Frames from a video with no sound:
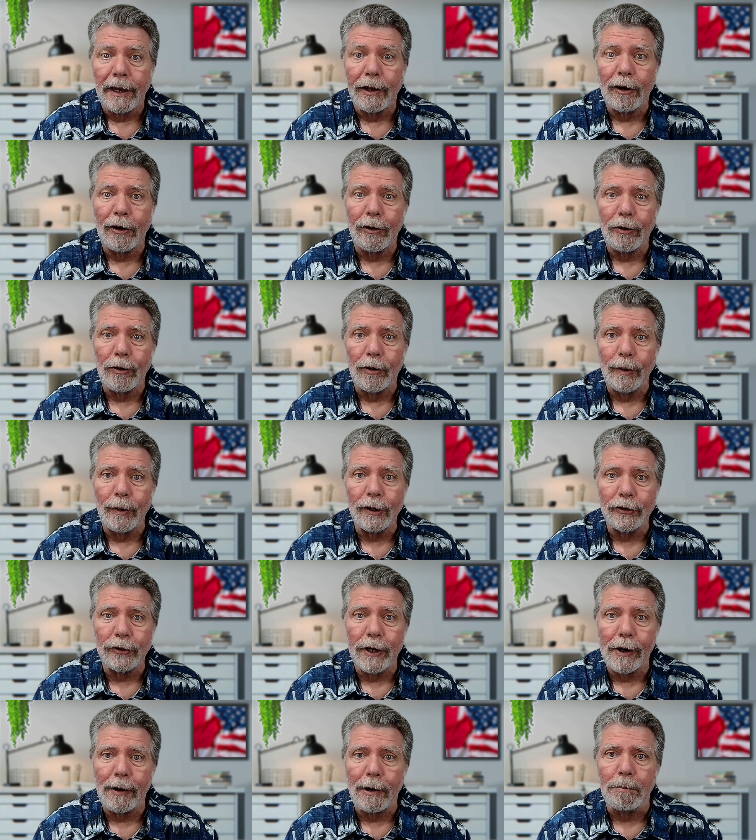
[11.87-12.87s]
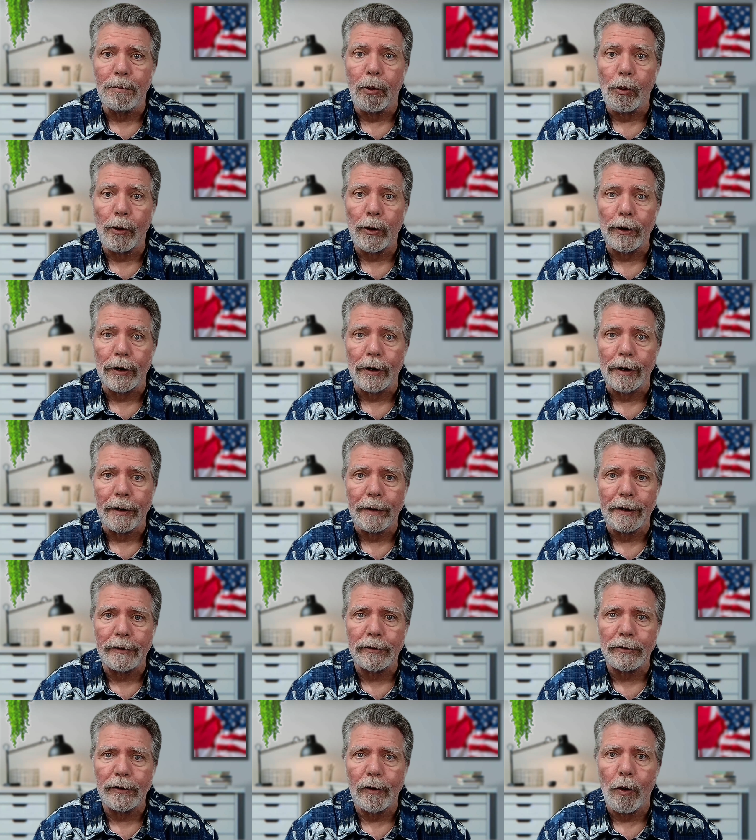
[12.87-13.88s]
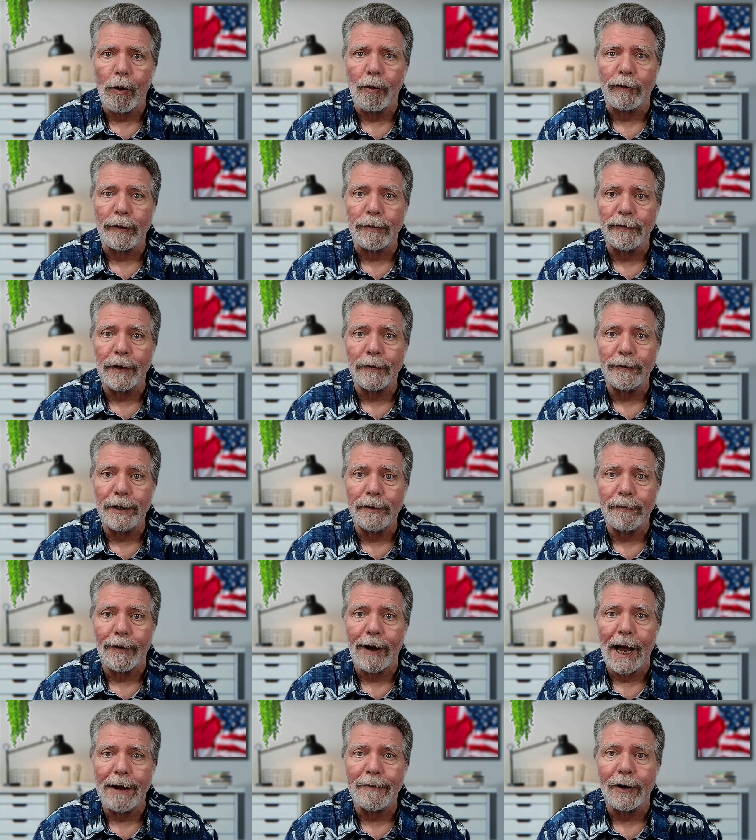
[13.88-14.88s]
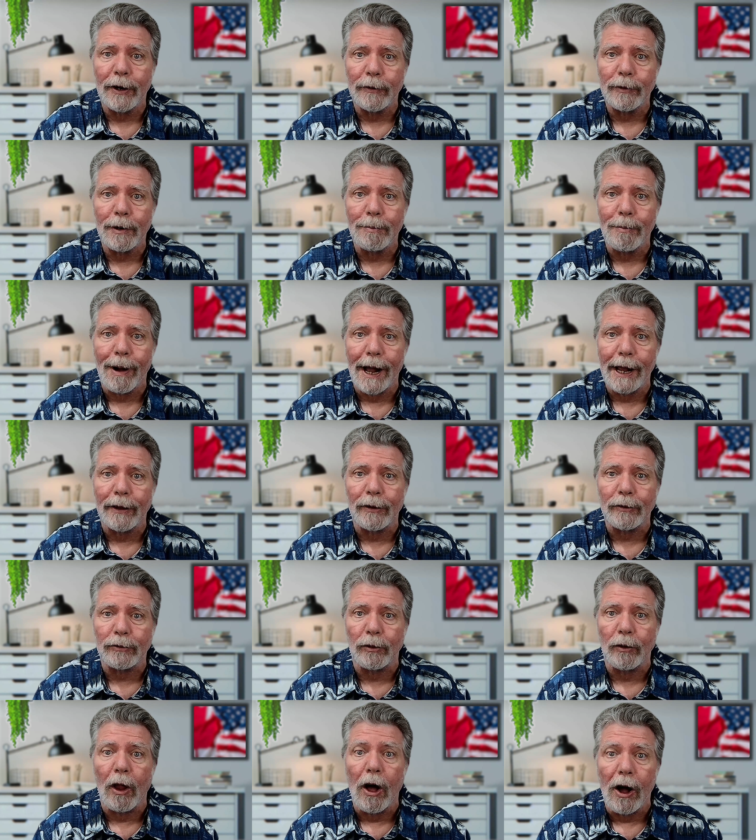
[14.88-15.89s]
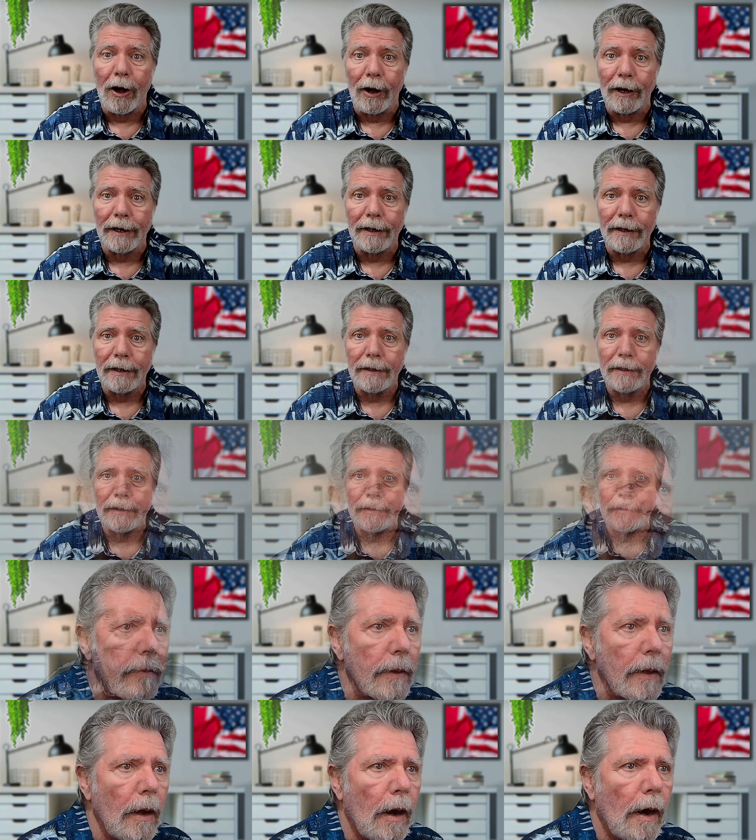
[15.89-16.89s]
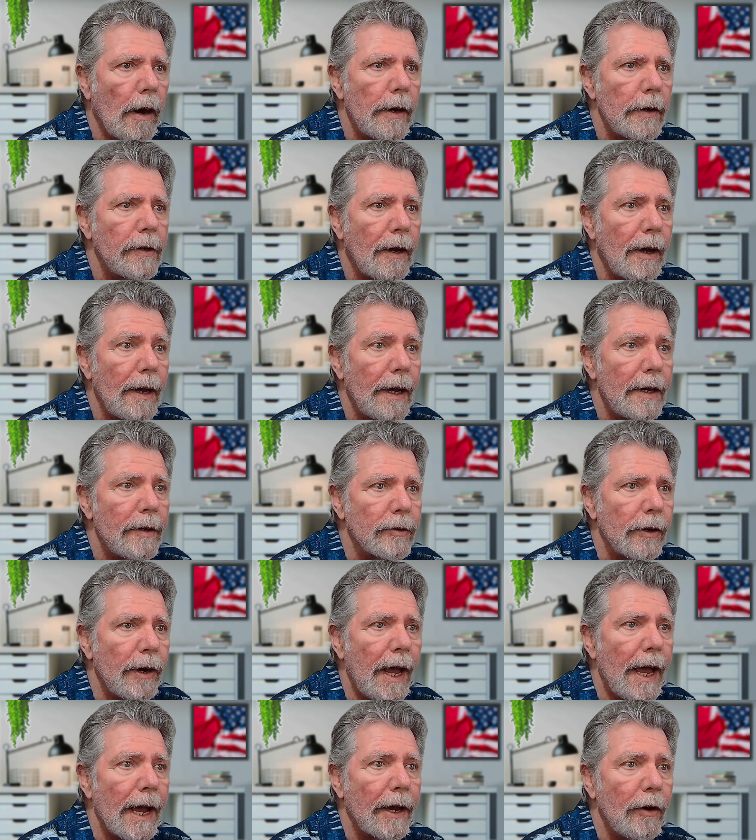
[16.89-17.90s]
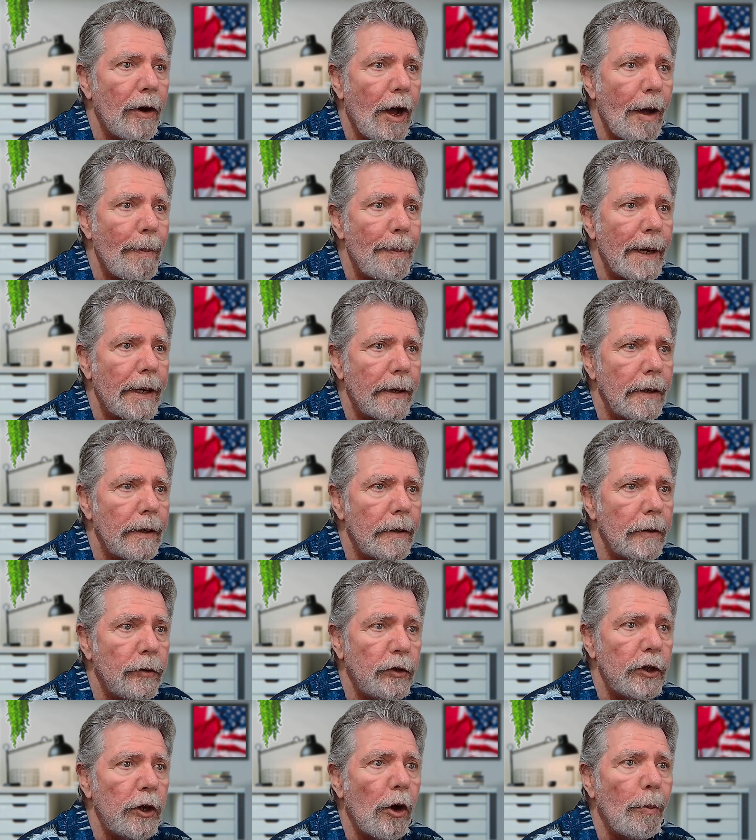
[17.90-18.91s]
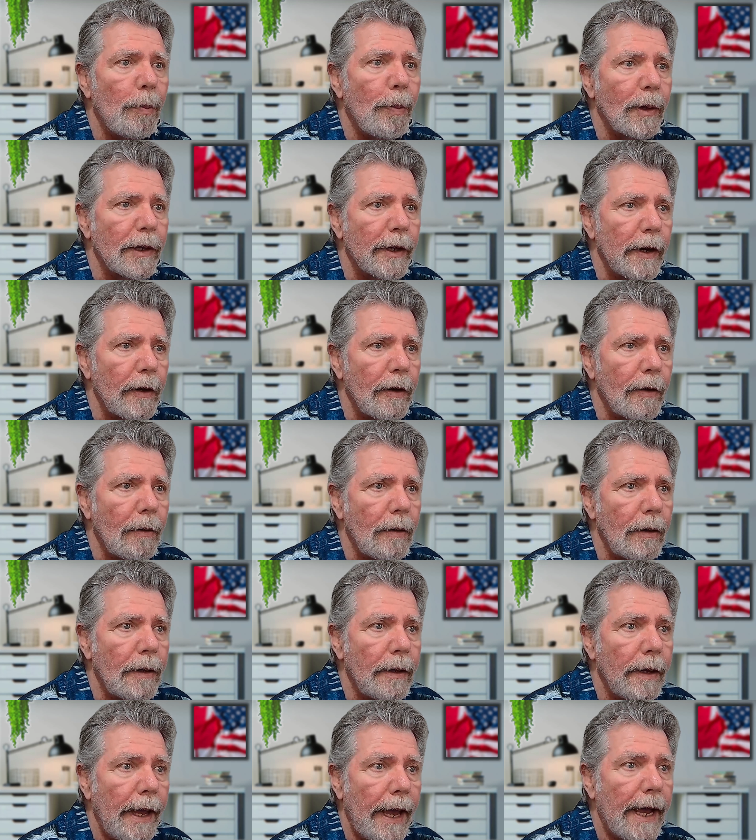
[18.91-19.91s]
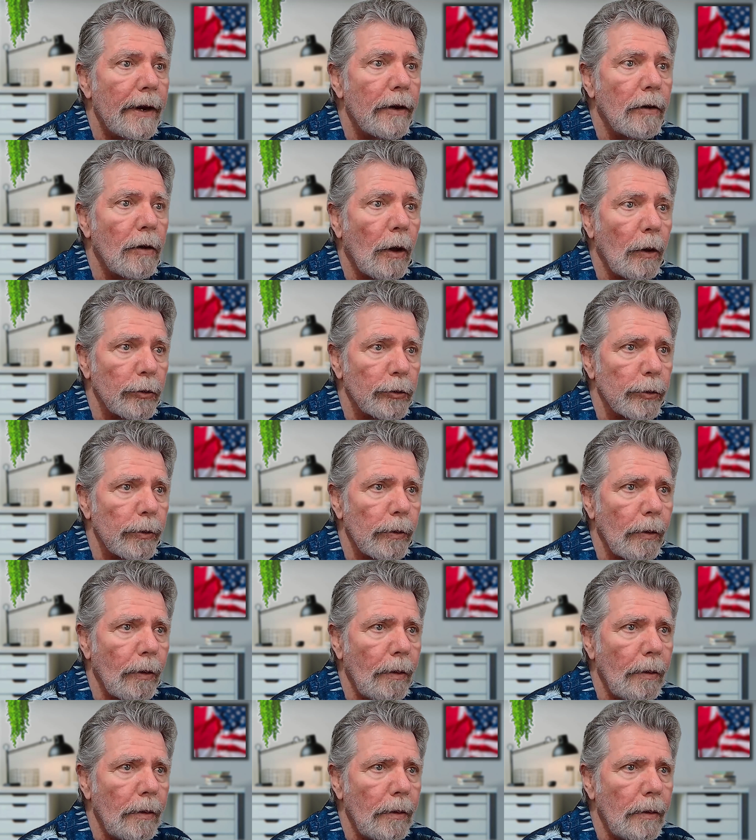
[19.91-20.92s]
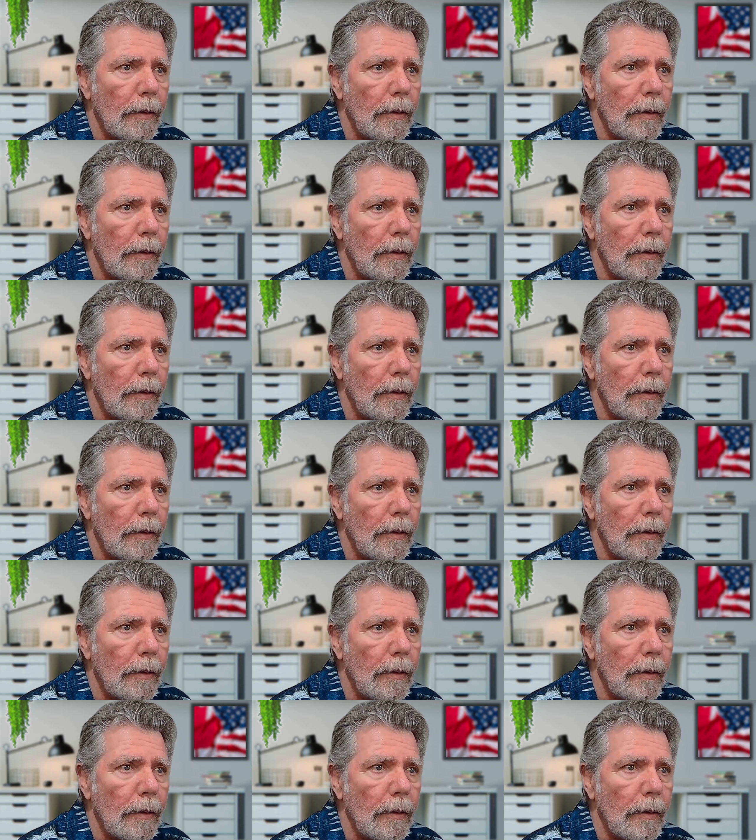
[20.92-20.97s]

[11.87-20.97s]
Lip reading: You know, we share a border that's over 5,500 miles long. Our ties are economic, geopolitical, and cultural.